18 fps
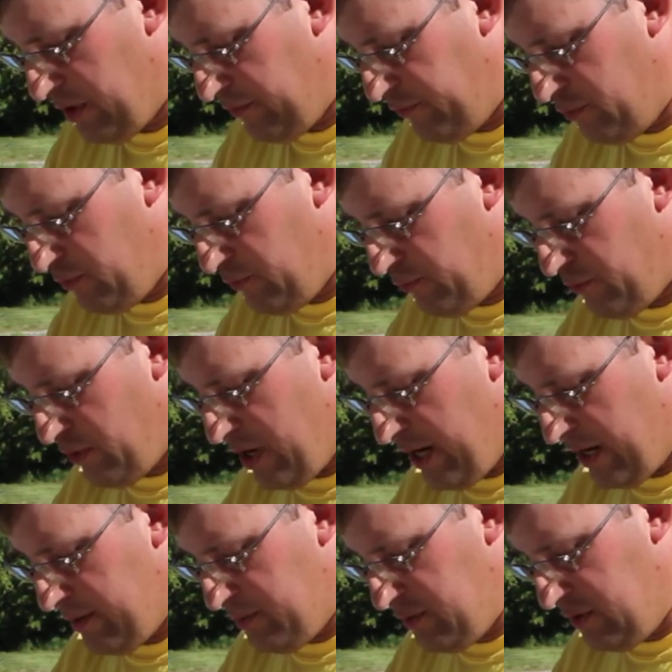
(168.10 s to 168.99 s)
a few
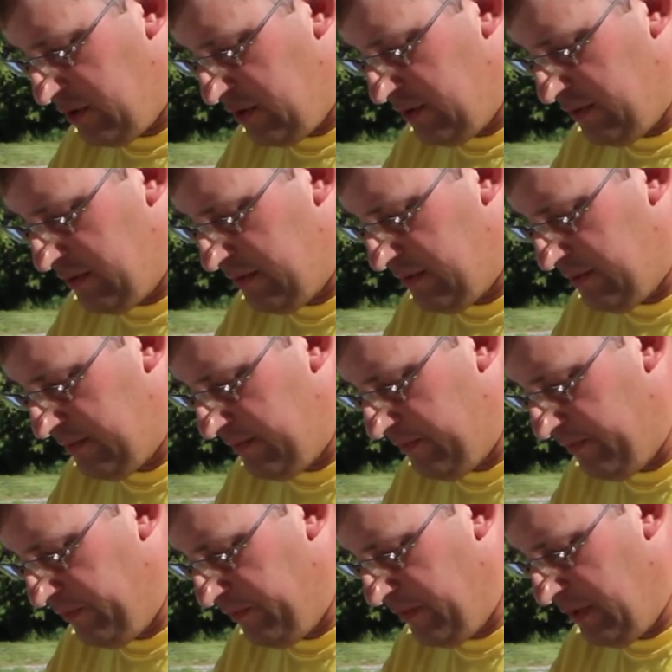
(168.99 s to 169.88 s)
frames,
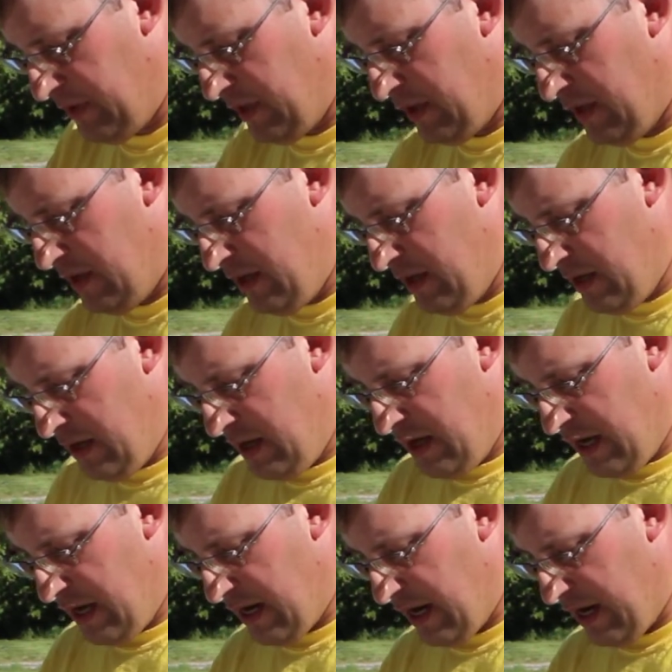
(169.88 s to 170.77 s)

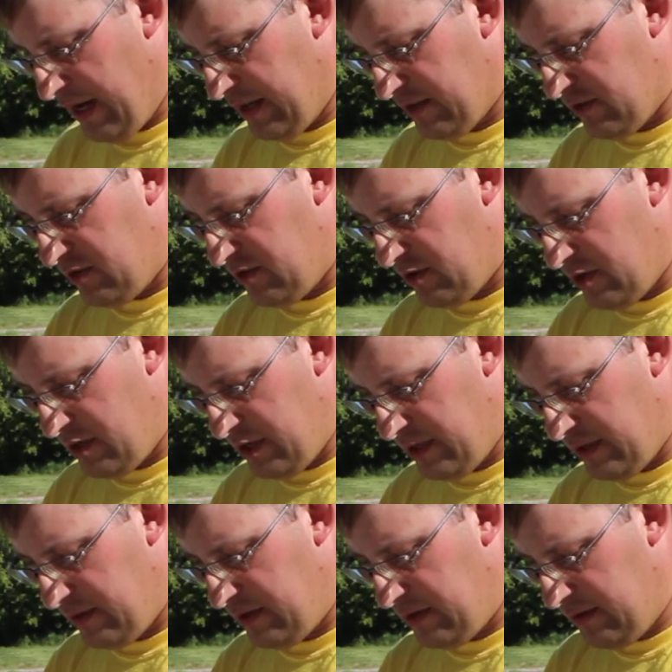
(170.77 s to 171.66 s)
and I insert
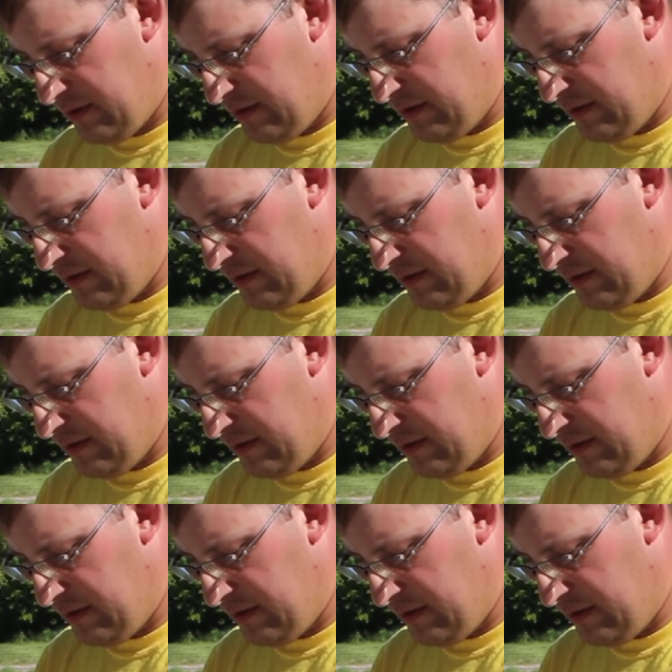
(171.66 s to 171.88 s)
it